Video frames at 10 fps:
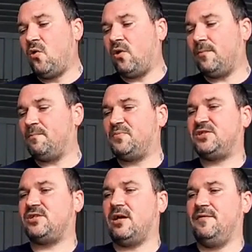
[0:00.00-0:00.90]

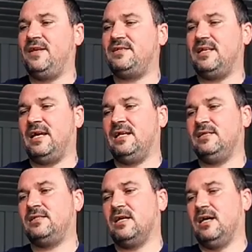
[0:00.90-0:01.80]
Corpse, and this
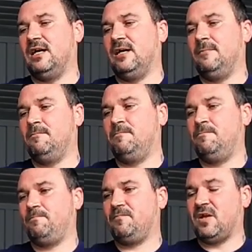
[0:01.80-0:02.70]
is
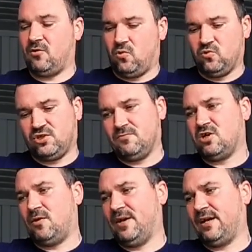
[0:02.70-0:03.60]
an
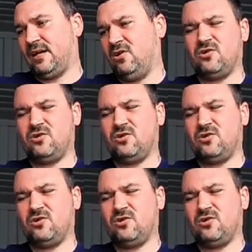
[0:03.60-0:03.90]
awesome comic.